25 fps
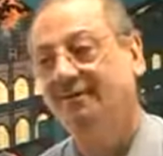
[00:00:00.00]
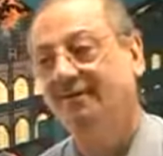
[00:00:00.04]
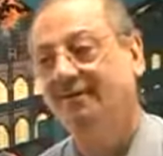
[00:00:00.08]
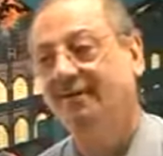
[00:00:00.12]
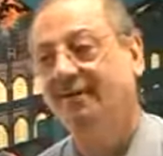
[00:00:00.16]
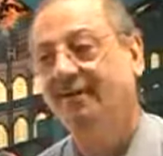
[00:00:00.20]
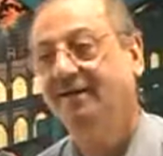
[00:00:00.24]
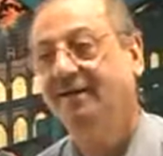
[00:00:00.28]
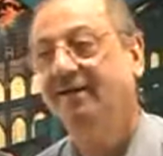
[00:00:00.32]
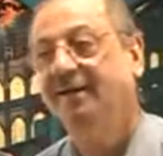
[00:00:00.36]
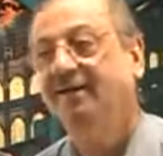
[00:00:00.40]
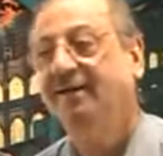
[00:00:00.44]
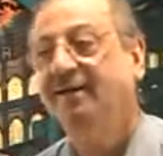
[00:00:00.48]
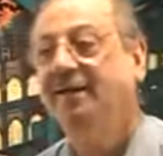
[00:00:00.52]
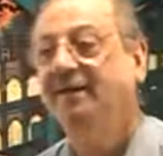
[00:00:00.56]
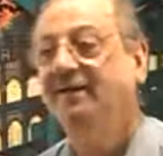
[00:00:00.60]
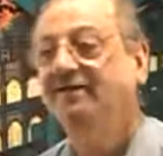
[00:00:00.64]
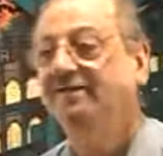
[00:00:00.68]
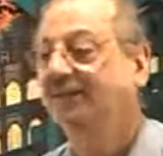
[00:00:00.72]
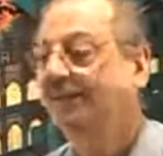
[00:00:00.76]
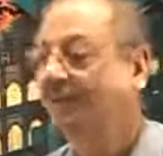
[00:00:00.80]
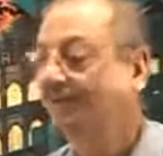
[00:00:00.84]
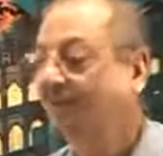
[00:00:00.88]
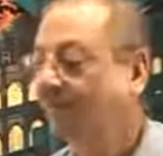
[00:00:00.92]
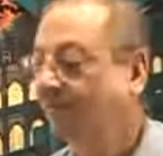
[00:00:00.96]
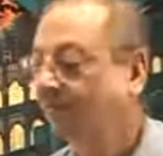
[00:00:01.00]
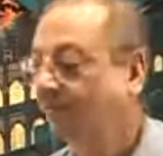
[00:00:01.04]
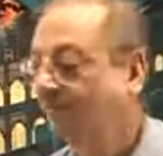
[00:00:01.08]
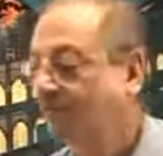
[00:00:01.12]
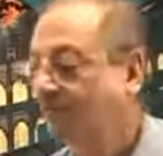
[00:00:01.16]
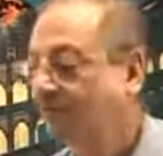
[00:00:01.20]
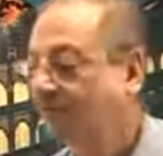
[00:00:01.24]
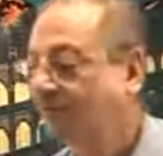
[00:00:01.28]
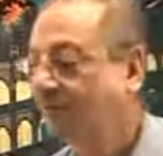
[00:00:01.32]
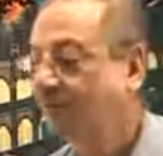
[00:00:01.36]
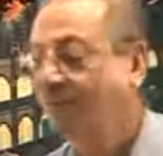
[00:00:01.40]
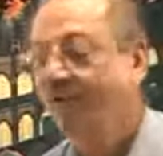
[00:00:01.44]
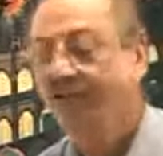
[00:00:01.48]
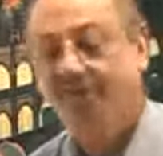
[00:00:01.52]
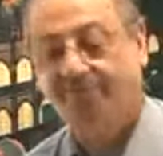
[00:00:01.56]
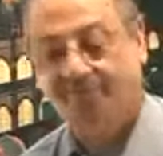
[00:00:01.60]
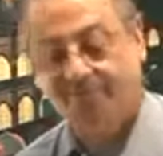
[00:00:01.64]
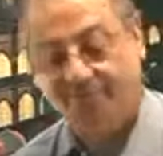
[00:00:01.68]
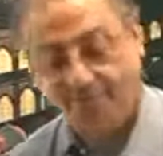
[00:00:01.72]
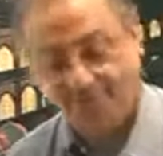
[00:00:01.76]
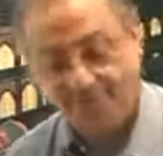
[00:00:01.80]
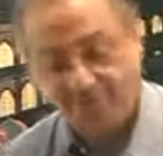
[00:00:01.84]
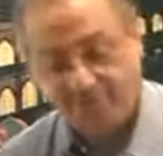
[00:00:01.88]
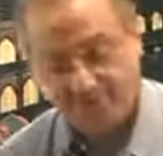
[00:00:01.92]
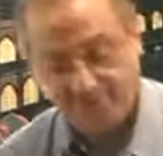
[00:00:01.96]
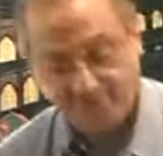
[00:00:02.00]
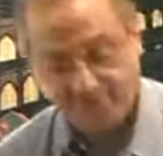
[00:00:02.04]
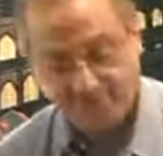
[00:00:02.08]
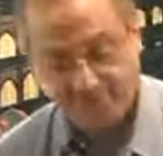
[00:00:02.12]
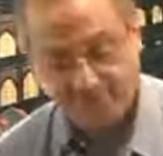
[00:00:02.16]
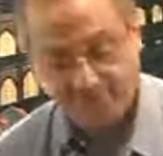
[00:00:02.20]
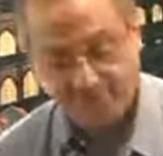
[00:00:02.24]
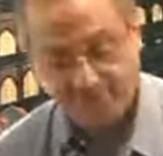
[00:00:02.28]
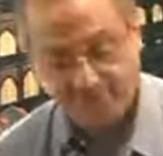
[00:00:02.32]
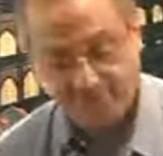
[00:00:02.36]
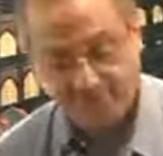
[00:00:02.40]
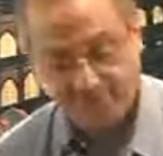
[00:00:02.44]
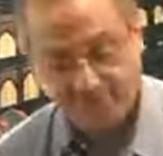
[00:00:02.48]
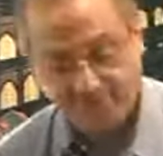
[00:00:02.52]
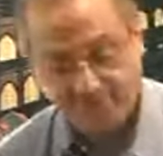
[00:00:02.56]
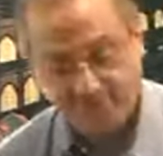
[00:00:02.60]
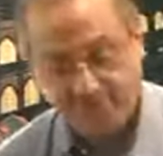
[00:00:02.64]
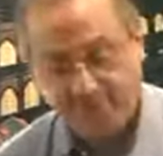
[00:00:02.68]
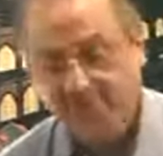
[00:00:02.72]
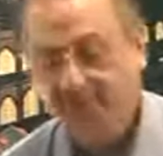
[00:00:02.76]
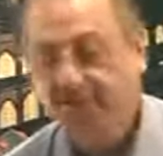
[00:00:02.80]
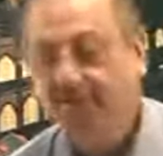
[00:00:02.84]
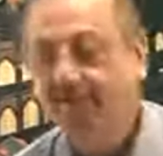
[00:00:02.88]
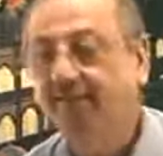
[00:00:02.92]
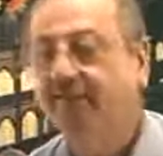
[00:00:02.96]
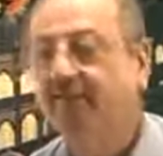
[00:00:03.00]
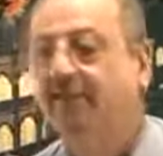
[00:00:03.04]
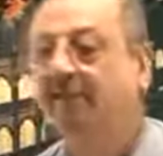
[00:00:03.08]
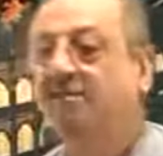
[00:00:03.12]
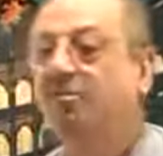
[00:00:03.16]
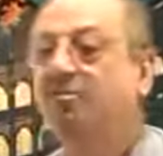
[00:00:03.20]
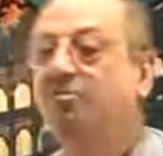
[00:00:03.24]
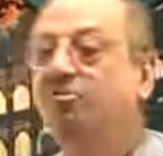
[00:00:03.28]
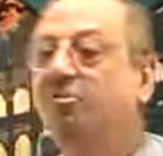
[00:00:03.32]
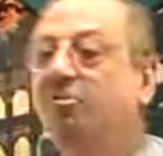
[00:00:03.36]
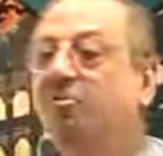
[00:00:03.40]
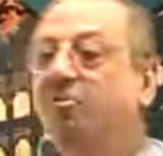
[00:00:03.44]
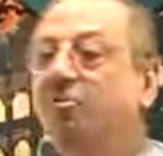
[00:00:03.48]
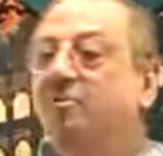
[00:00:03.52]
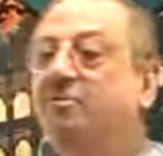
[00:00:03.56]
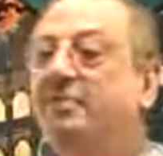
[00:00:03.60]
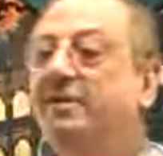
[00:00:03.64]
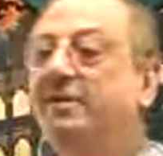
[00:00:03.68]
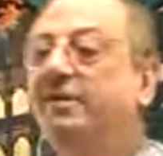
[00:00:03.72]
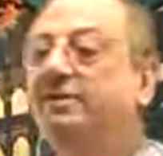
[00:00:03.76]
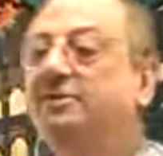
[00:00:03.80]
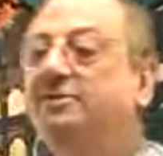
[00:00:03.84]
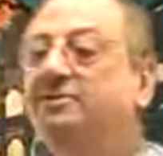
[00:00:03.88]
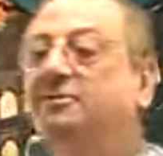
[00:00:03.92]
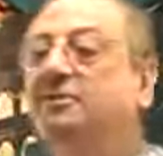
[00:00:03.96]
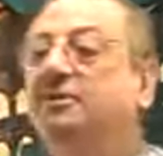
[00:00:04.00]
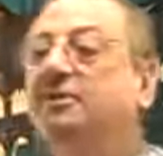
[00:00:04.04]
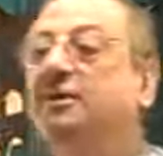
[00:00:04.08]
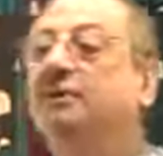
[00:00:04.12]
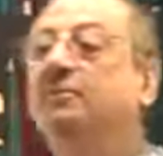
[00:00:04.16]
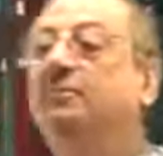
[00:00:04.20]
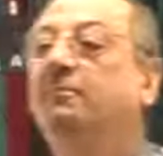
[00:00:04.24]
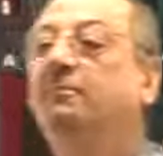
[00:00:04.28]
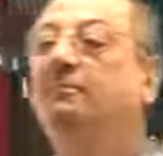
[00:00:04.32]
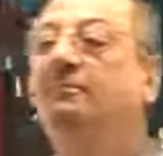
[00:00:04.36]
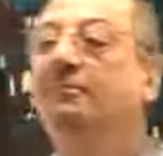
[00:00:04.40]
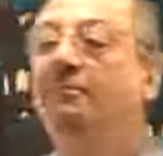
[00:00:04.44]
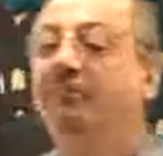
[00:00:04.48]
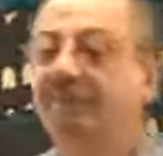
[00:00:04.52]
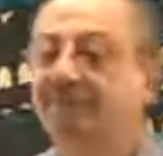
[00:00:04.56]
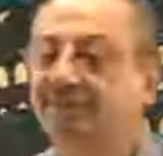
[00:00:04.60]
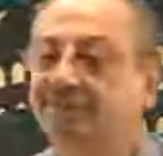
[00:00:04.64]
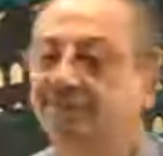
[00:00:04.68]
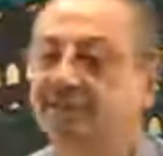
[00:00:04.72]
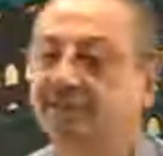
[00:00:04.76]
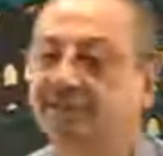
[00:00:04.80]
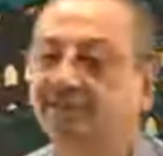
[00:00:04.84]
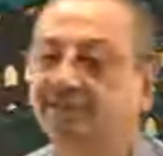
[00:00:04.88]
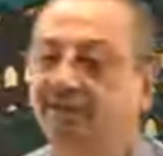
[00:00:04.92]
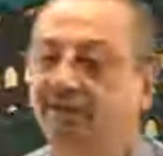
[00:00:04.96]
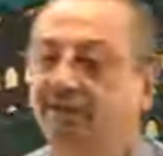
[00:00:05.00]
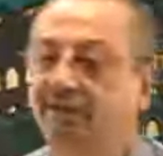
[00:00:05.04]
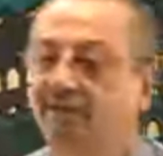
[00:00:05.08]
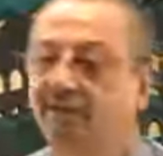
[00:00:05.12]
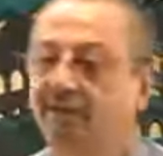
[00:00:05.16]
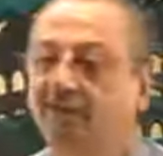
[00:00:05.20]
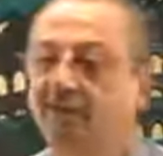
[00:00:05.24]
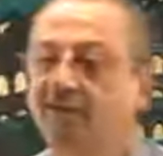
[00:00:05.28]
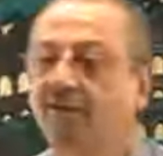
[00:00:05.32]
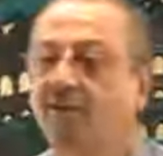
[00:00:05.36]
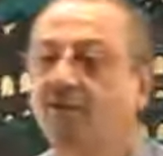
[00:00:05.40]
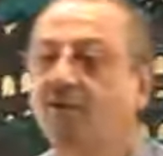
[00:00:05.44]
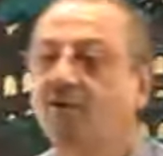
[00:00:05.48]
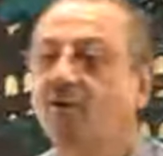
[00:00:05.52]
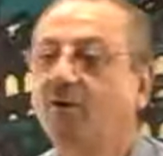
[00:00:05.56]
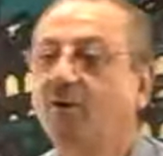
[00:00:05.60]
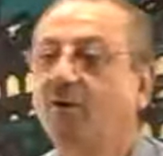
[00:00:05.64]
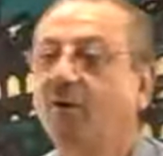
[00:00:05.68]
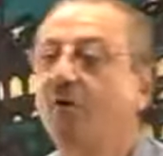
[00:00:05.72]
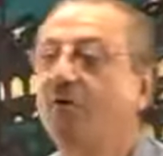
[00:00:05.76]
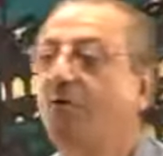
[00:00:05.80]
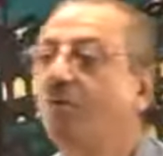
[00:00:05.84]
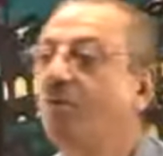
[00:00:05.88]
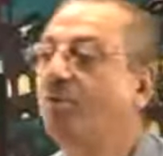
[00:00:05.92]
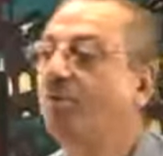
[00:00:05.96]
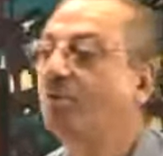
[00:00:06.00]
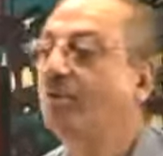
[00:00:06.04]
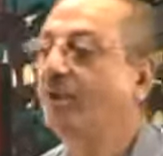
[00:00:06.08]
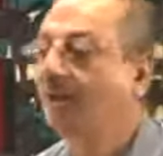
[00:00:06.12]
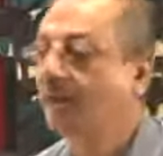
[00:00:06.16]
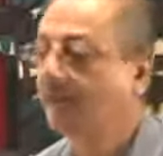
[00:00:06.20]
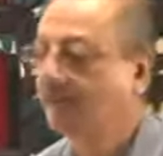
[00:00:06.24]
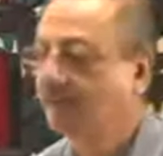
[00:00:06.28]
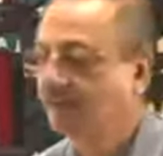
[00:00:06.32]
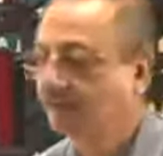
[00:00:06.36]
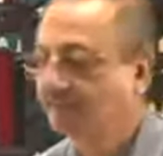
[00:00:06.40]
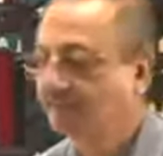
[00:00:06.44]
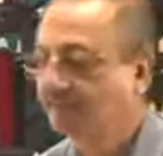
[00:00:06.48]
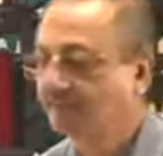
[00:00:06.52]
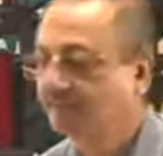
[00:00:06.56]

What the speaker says: And there will be Mudaf Ilahi. Zu means possessor or owner.